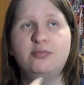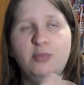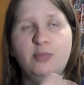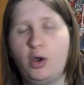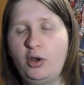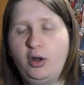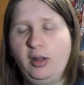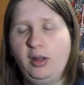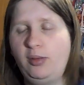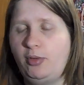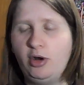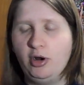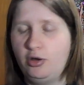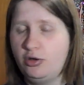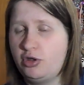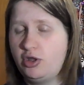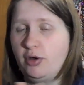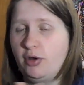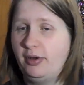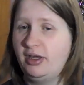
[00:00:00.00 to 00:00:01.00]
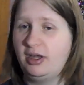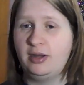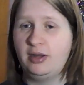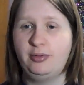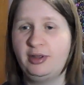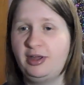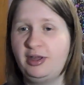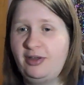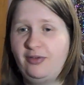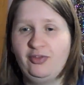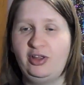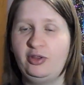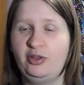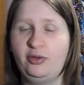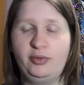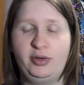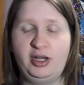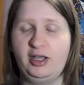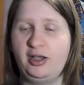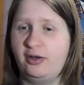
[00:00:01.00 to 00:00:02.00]
Onimaru showing up, like if they
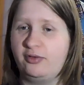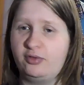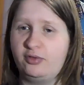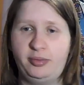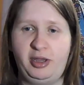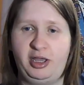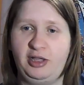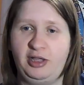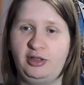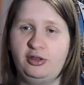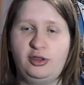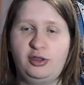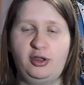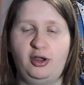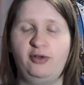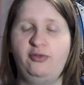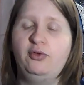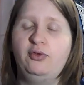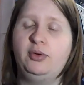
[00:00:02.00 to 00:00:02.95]
do any cover page stuff,